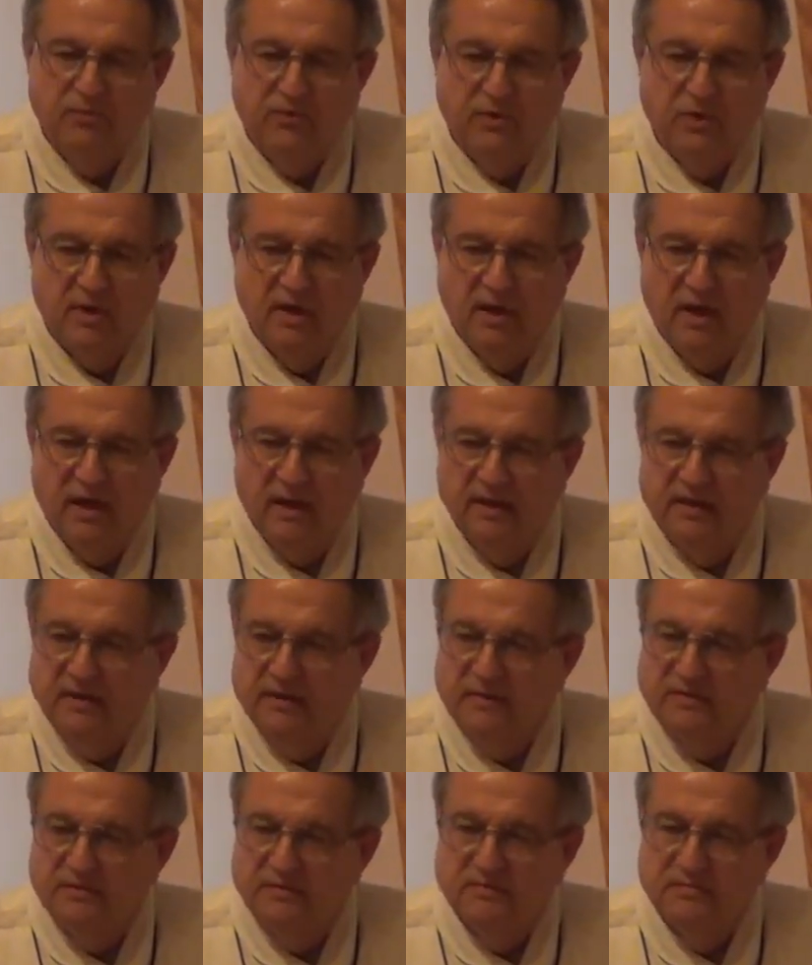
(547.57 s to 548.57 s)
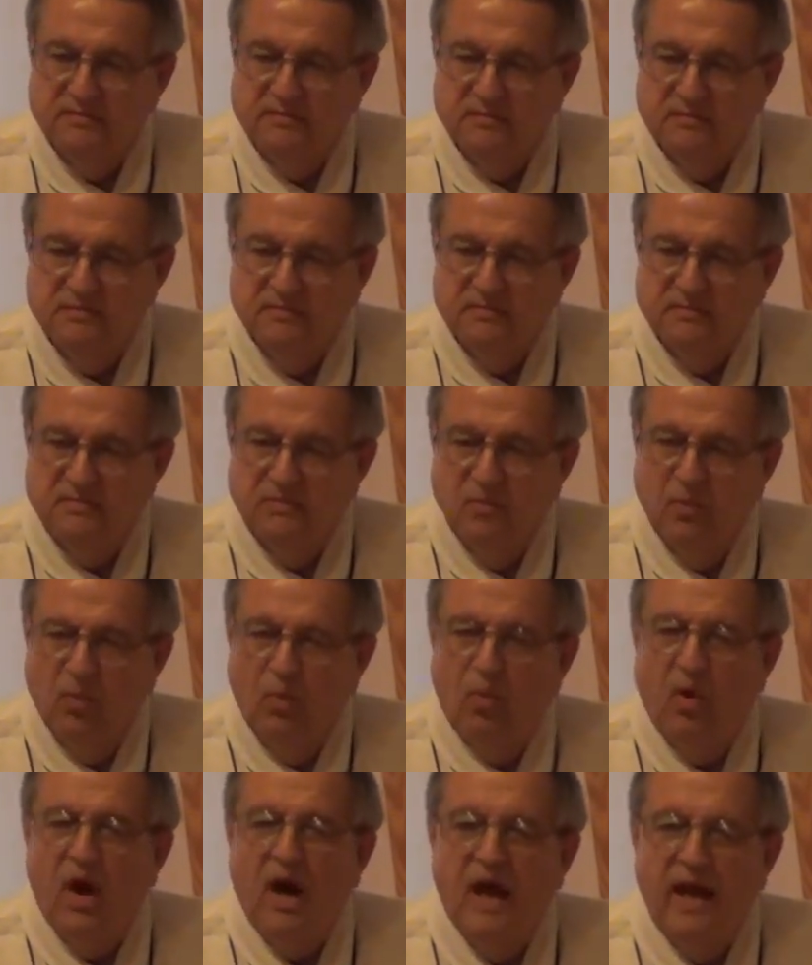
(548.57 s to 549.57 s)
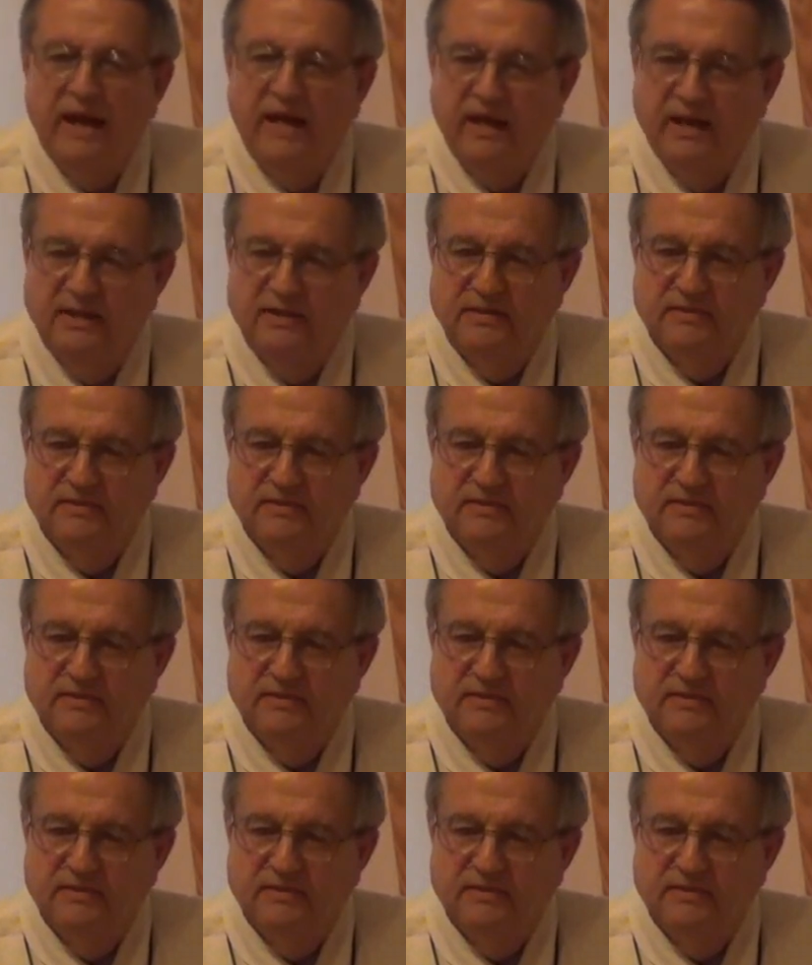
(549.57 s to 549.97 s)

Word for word: for God Why?